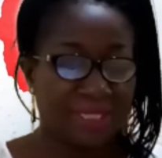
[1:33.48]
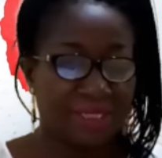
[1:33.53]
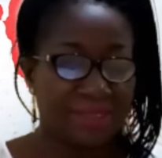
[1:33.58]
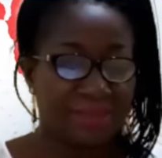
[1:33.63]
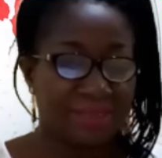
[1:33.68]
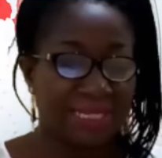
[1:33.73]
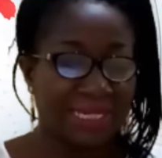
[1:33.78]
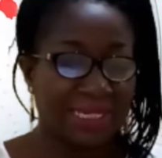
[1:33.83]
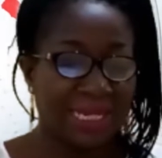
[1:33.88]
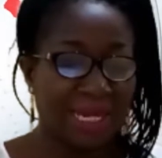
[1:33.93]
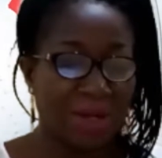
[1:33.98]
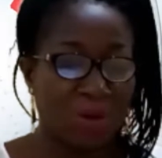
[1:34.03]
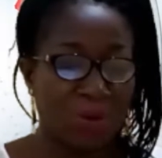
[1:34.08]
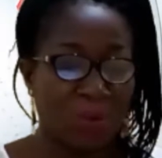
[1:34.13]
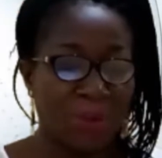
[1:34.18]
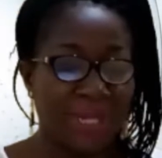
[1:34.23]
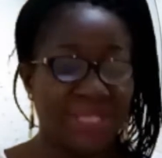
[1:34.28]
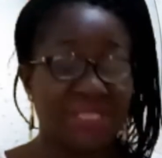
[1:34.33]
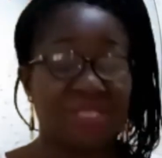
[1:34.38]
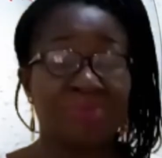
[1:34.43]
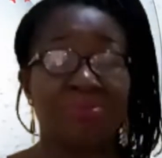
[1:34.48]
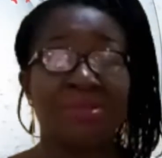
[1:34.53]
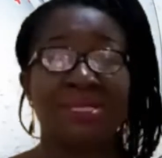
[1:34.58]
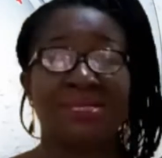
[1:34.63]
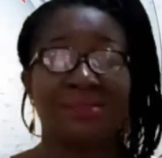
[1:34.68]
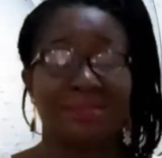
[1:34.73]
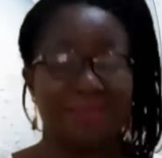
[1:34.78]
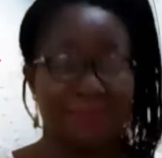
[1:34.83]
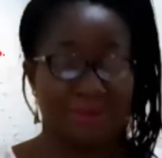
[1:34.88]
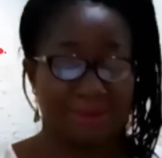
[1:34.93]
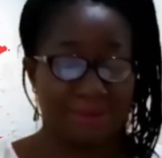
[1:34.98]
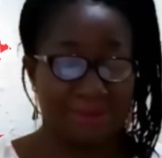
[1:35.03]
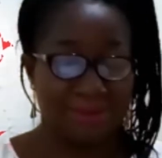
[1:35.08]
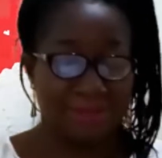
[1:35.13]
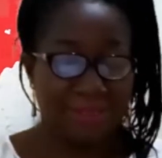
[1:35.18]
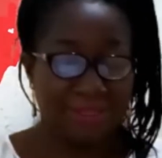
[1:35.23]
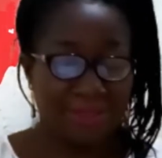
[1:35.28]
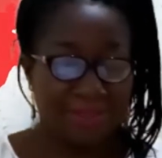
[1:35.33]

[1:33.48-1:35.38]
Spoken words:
Salau went missing